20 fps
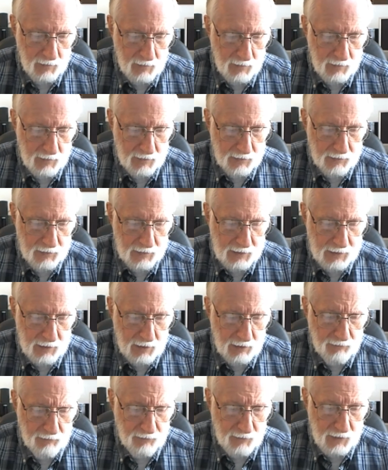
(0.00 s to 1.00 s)
In thee our
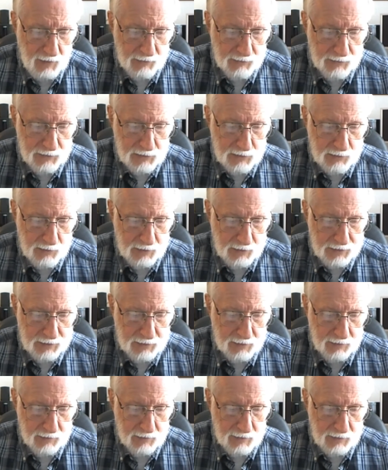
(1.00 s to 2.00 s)
fathers
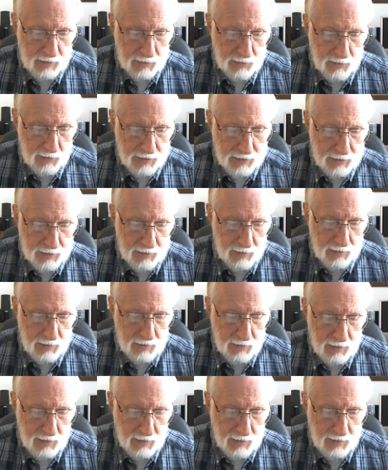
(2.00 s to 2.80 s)
trusted, they trusted,